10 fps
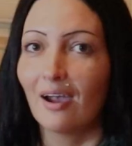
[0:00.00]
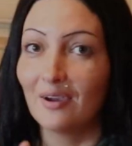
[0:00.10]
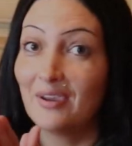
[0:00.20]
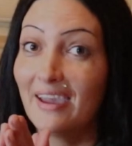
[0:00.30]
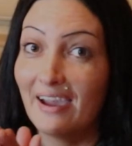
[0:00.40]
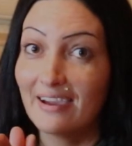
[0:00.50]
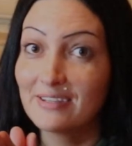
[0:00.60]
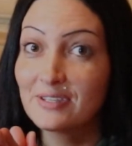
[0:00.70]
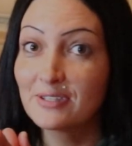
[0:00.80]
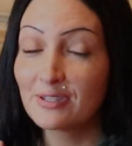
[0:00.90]
Okay
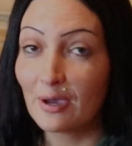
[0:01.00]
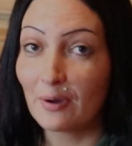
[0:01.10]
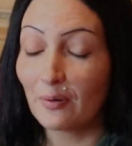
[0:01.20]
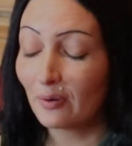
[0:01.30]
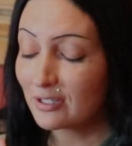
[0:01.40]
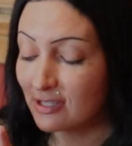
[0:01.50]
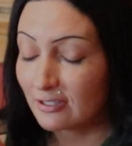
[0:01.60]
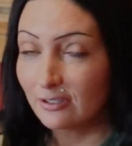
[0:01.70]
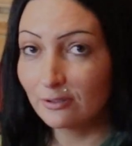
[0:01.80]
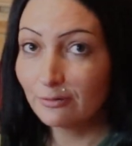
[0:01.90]
guys, so just
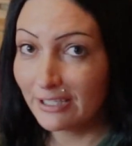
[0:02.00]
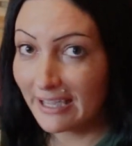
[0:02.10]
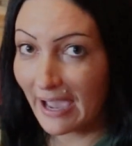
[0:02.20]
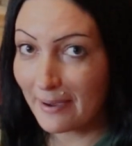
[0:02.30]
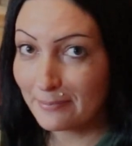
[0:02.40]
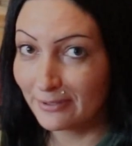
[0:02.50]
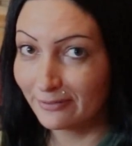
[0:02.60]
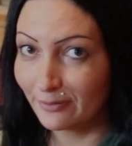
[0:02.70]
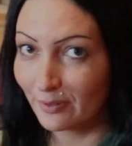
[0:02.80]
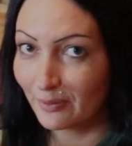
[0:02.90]
a little recap
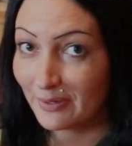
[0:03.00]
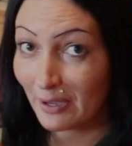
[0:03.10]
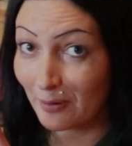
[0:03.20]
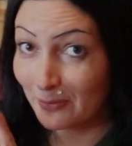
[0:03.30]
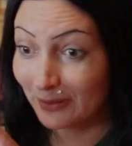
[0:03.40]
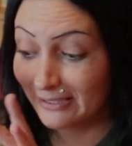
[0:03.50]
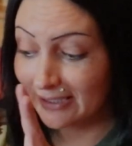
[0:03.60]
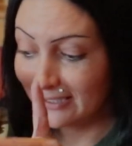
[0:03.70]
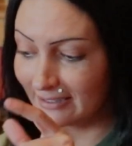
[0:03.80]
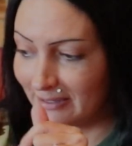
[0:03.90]
before we open
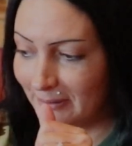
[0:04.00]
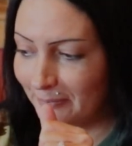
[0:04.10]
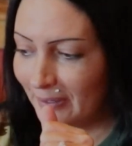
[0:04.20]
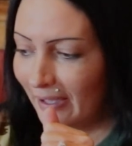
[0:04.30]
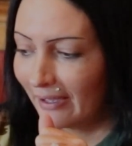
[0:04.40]
it up.